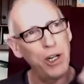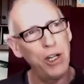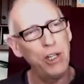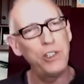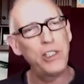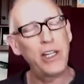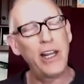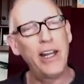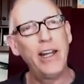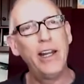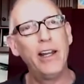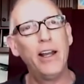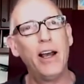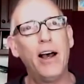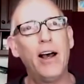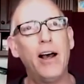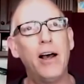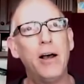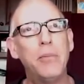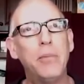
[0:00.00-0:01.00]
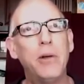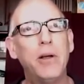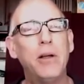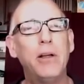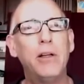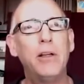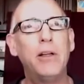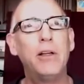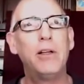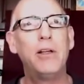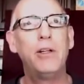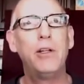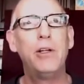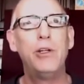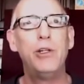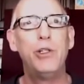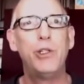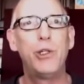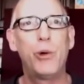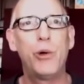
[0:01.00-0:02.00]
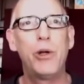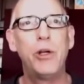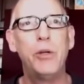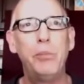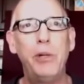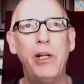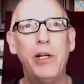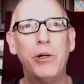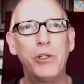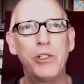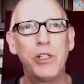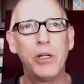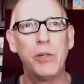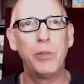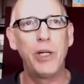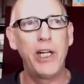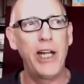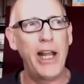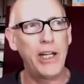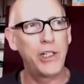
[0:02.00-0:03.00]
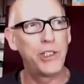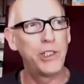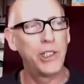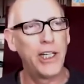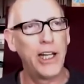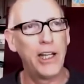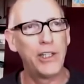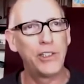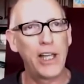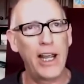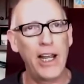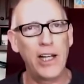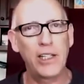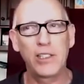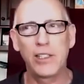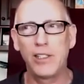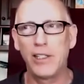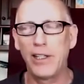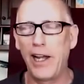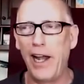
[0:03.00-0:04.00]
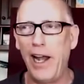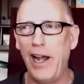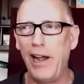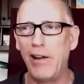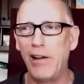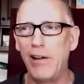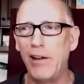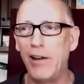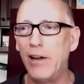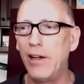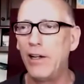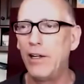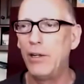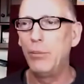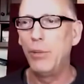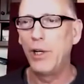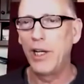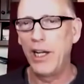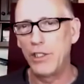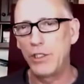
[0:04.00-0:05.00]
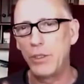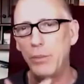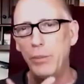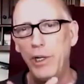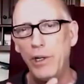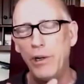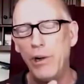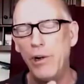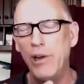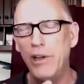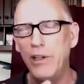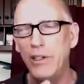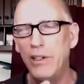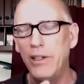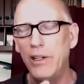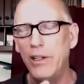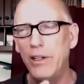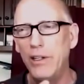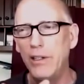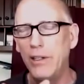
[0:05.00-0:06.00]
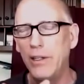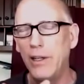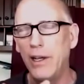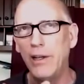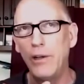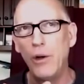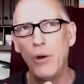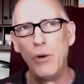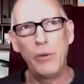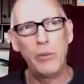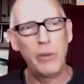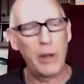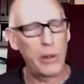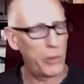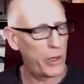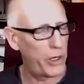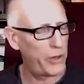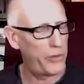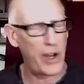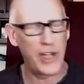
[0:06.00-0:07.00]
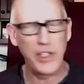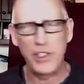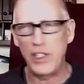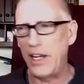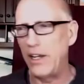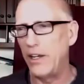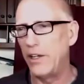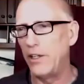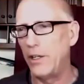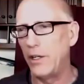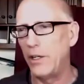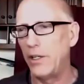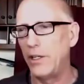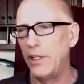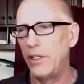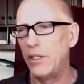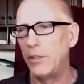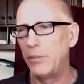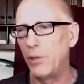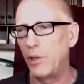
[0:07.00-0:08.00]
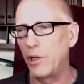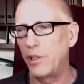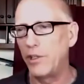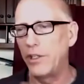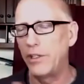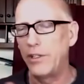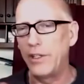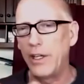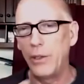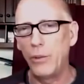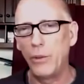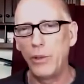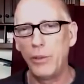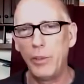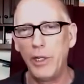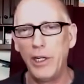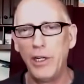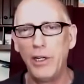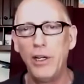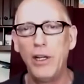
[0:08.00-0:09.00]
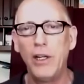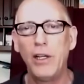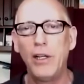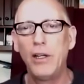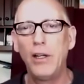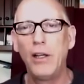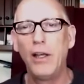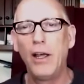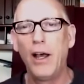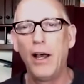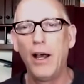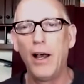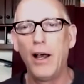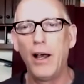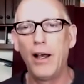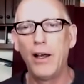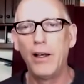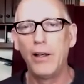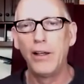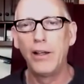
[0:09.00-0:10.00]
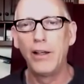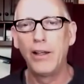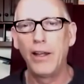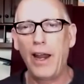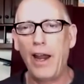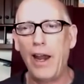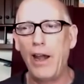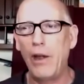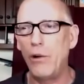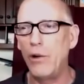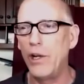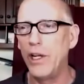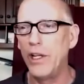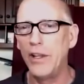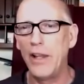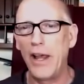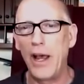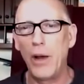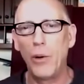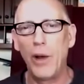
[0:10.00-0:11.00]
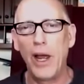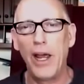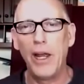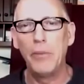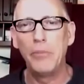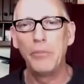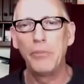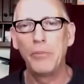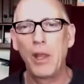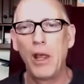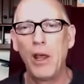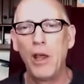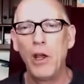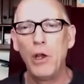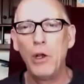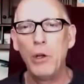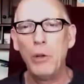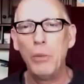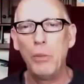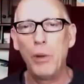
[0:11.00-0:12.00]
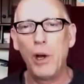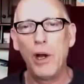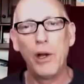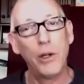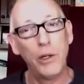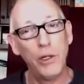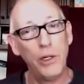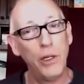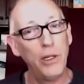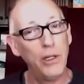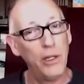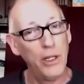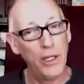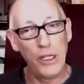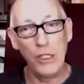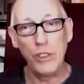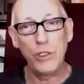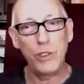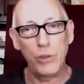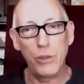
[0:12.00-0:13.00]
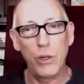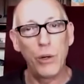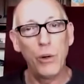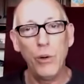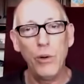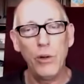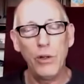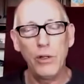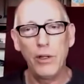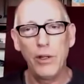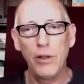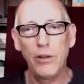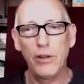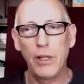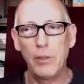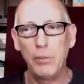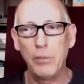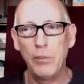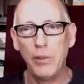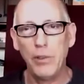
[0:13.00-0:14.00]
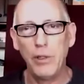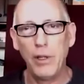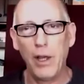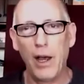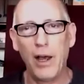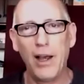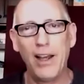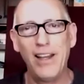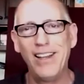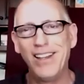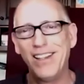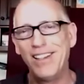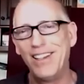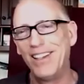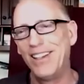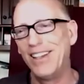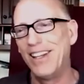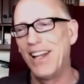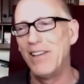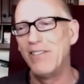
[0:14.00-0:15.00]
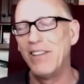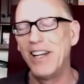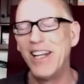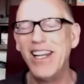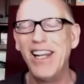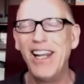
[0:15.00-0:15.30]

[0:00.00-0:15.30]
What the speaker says: to say Jordan Peterson, but he actually has excellent hair, but he has a beard. I don't remember if I said in the book that they would be hairy in that way. But it is true that Levin.